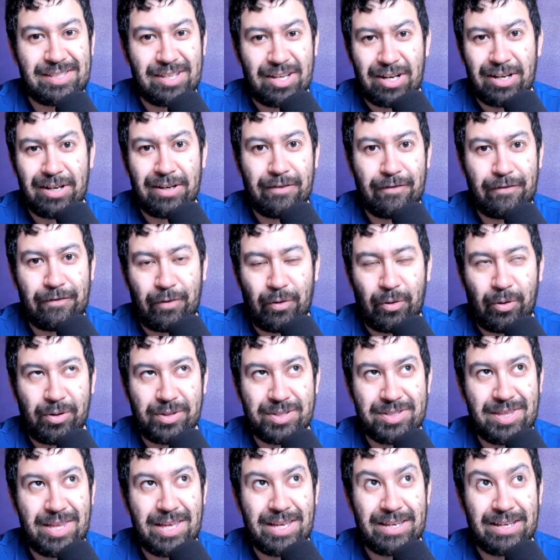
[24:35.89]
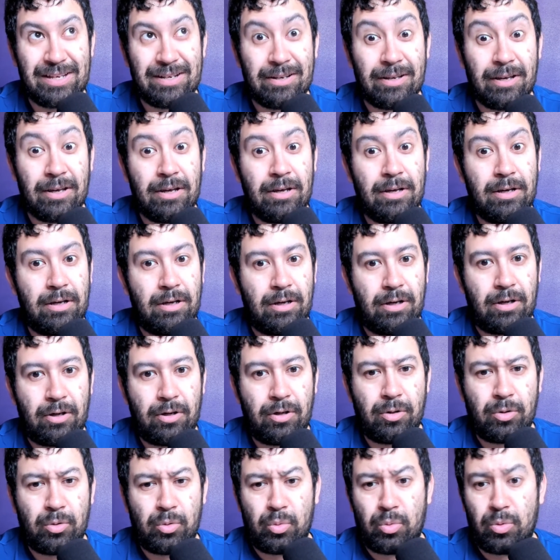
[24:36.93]
unfold, thinking,
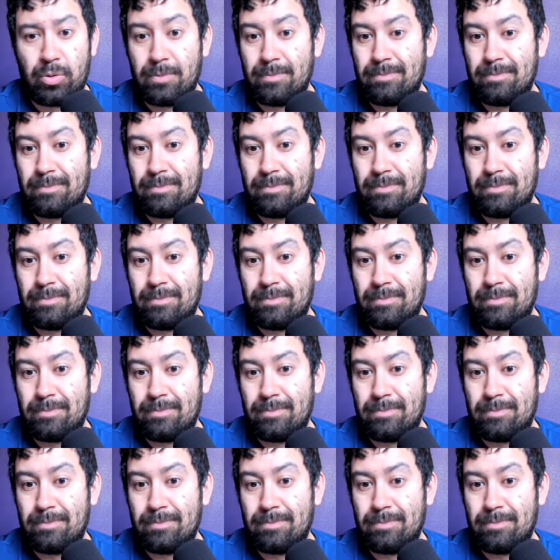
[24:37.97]
oh,